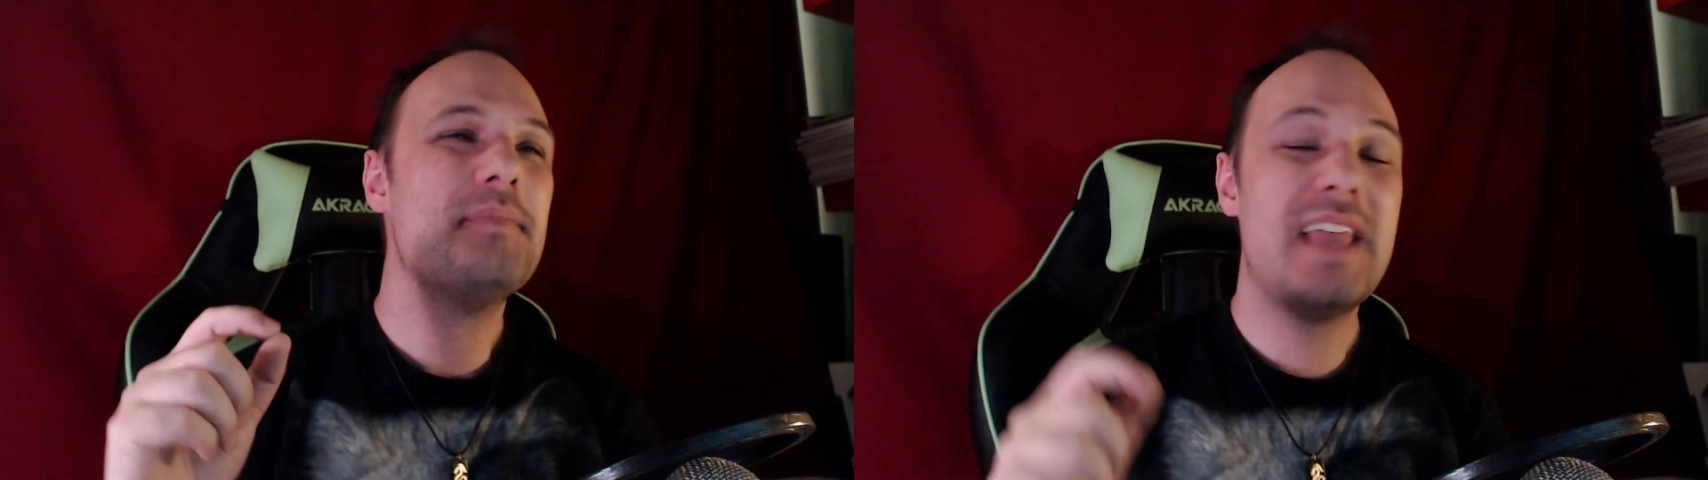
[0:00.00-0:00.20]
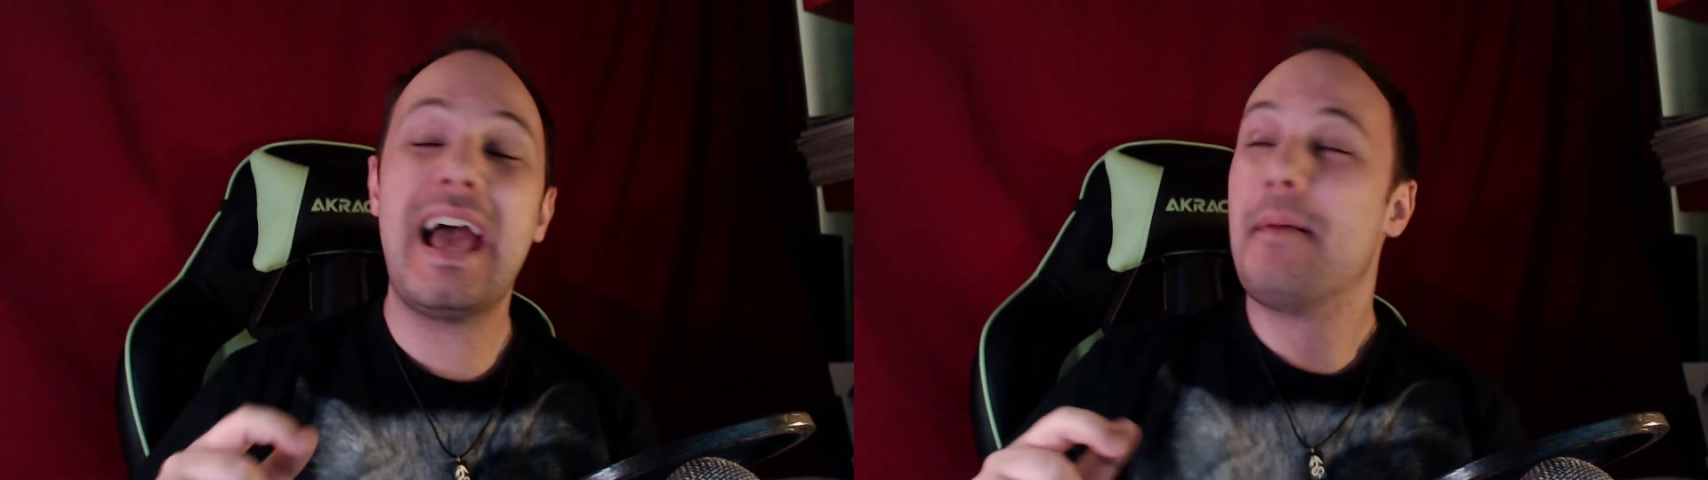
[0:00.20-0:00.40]

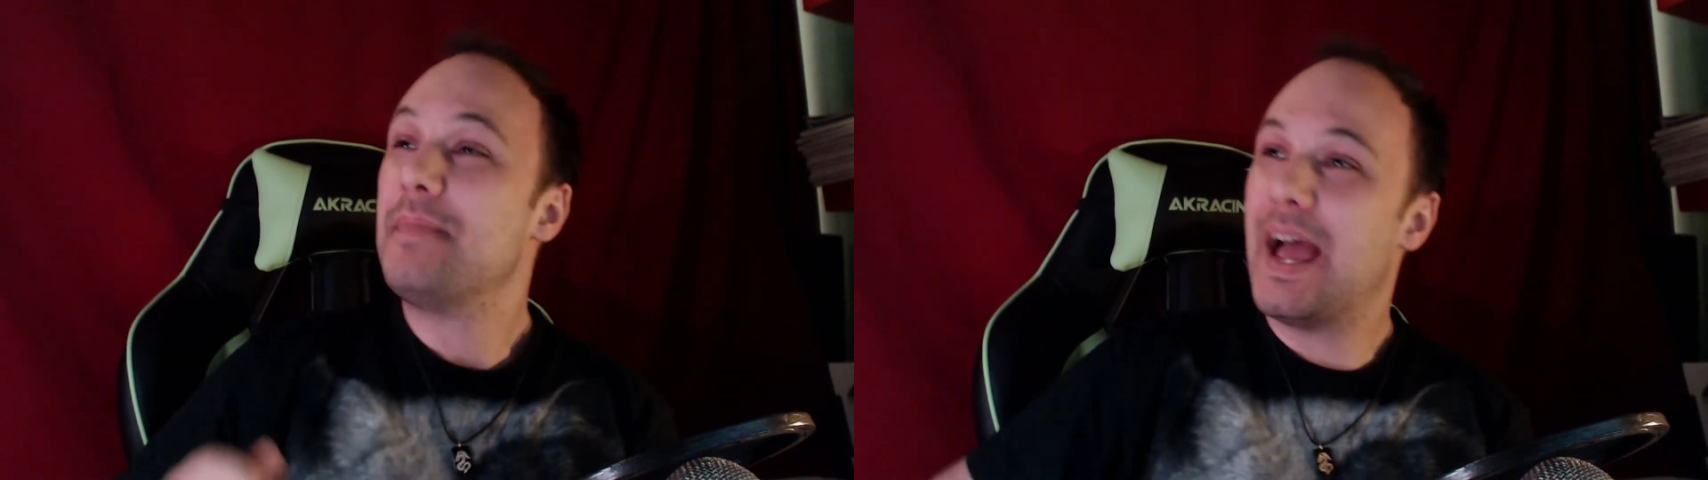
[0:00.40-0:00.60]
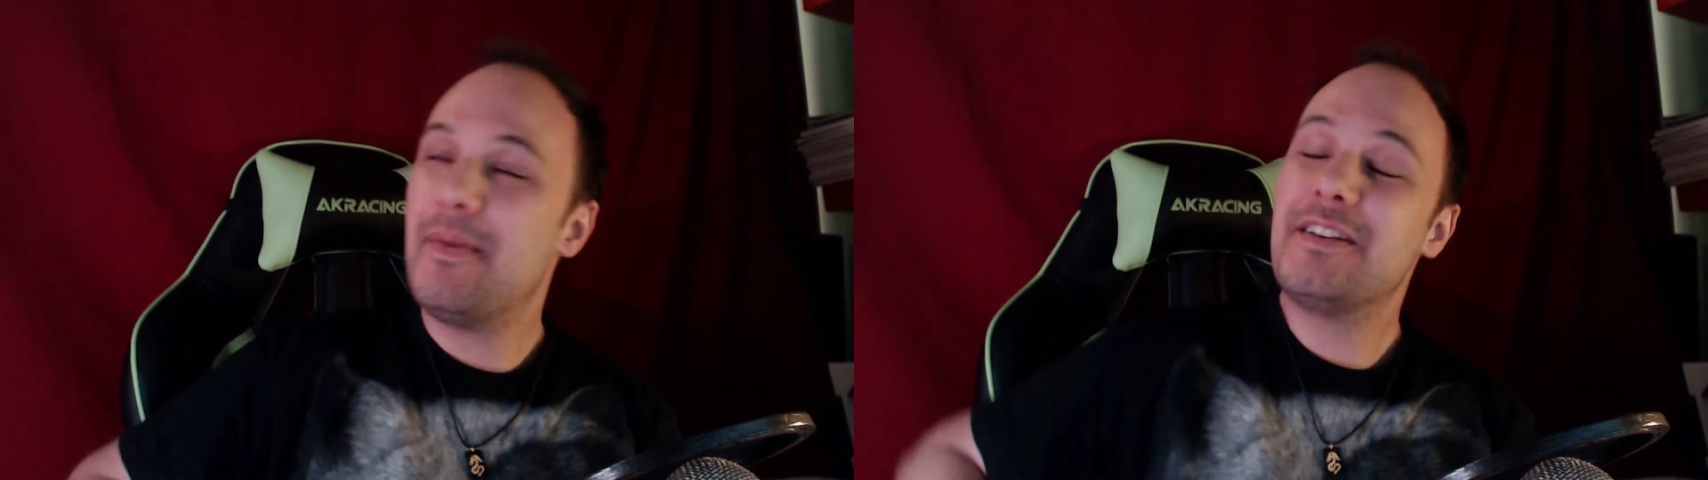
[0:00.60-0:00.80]
Yeah,
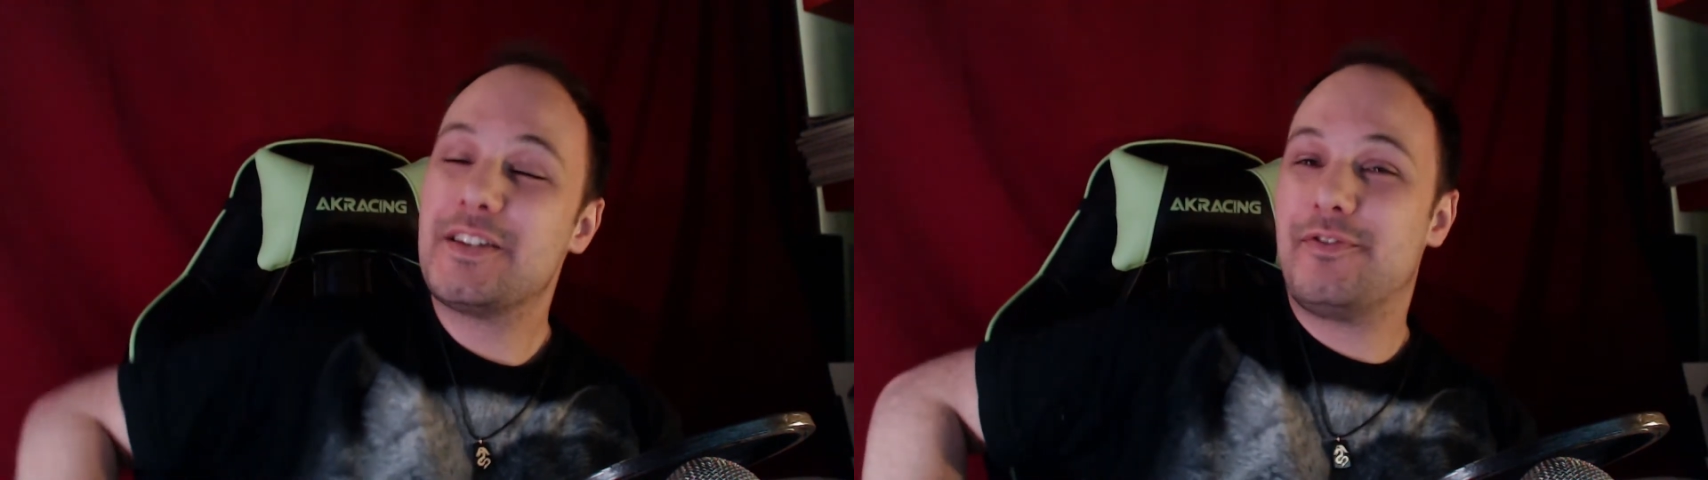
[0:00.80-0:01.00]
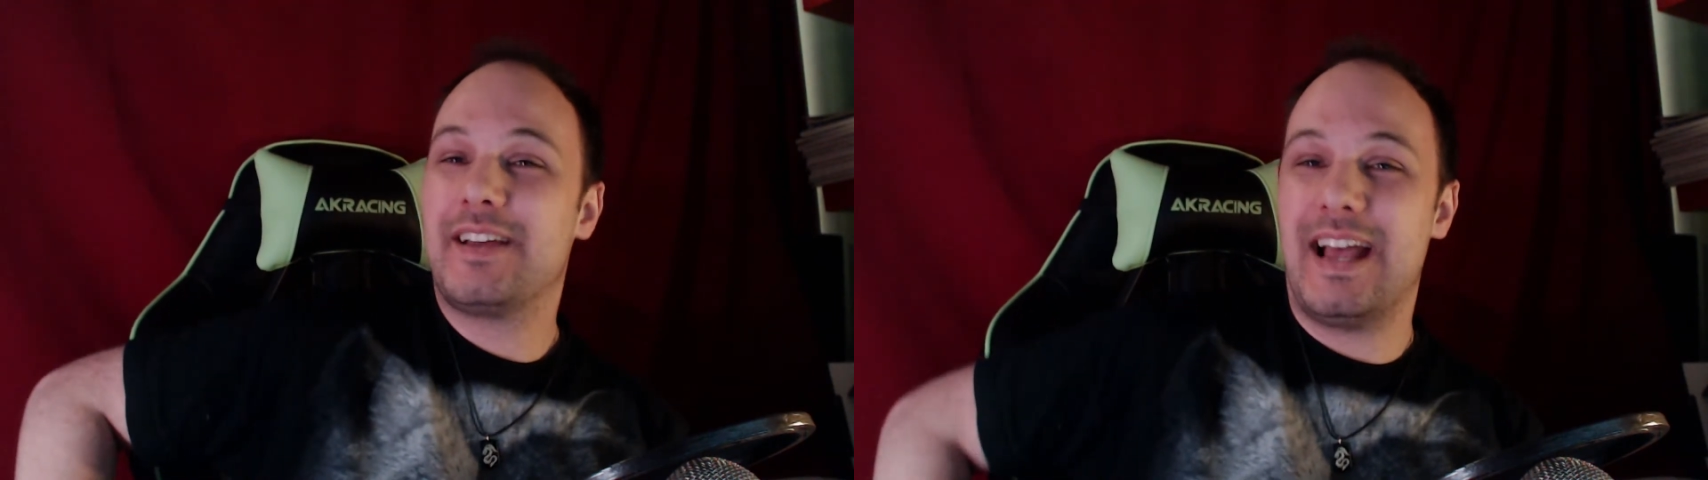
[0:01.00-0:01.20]
I'm
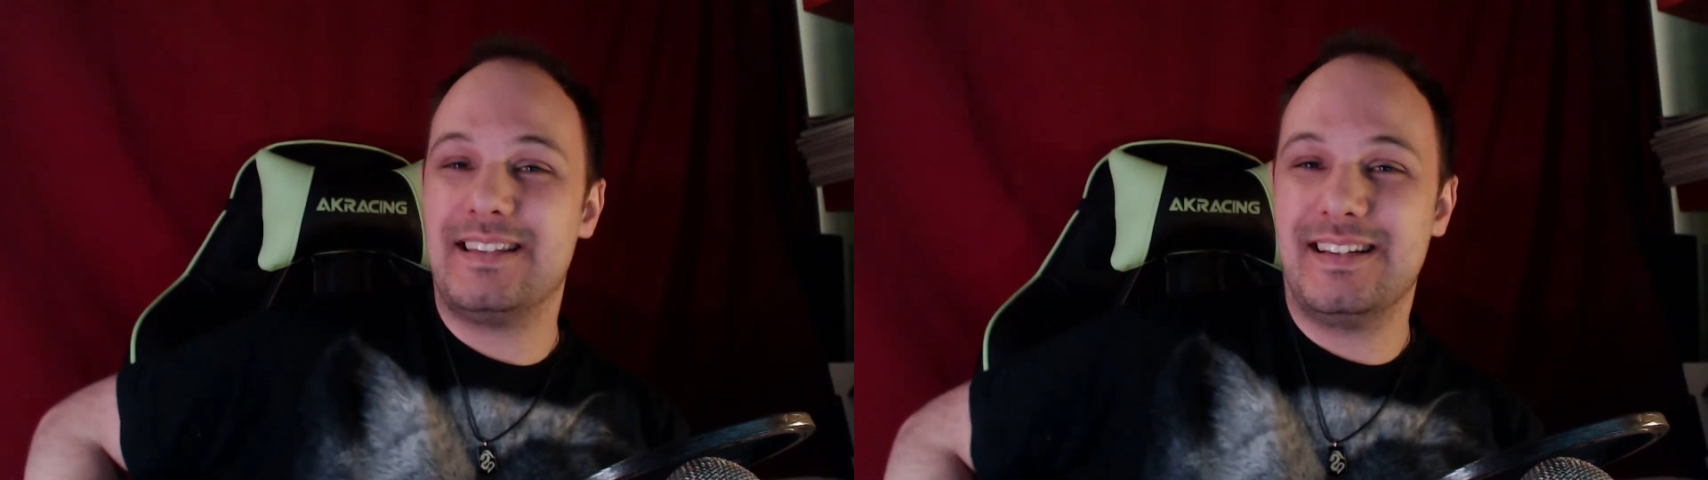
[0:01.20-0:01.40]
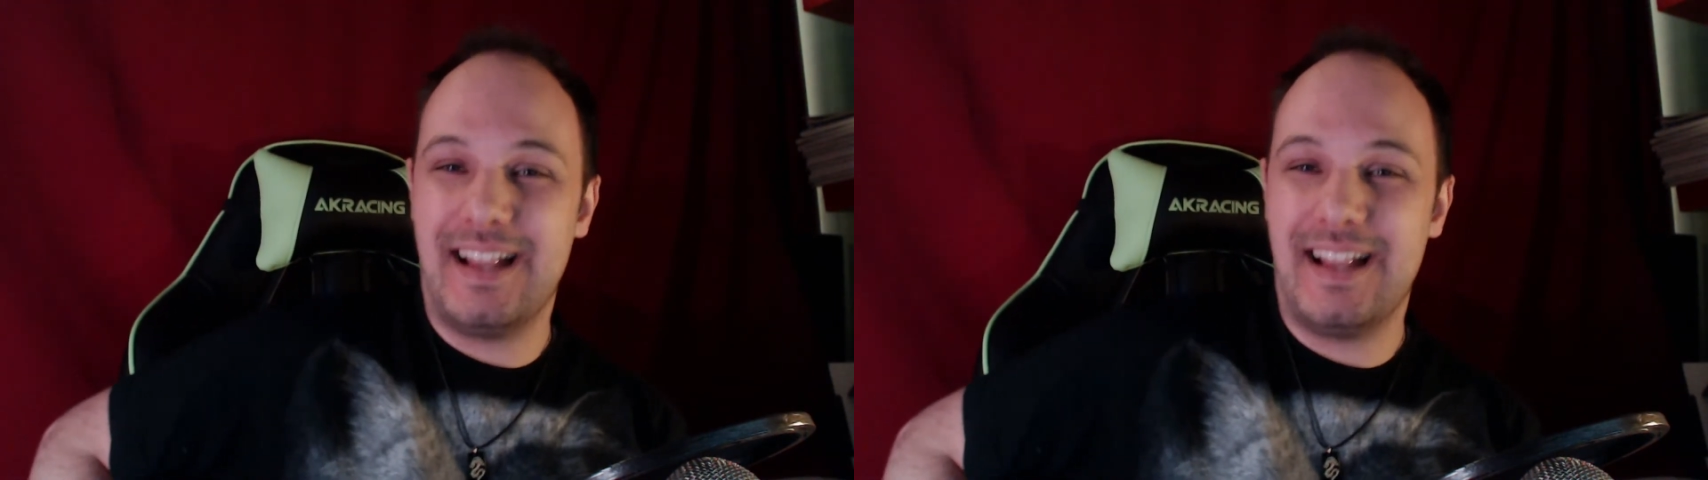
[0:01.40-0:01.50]
also forgetting